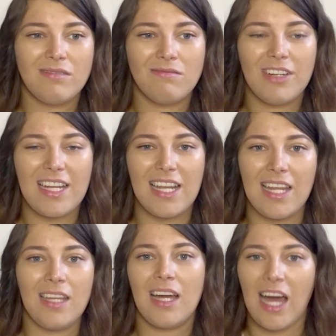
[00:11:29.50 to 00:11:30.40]

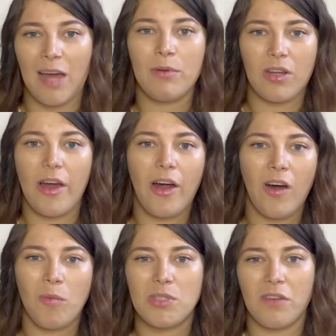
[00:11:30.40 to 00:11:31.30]
really I would
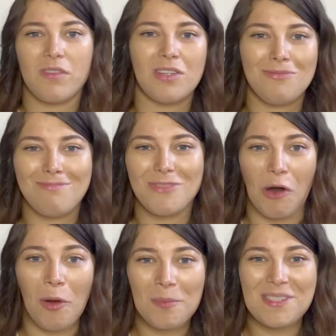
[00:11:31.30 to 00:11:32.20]
opt over the
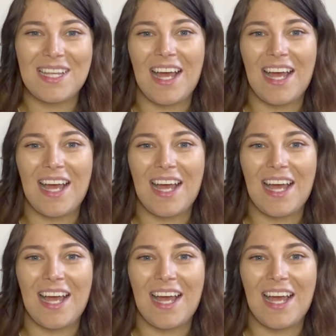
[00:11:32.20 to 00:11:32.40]
drops.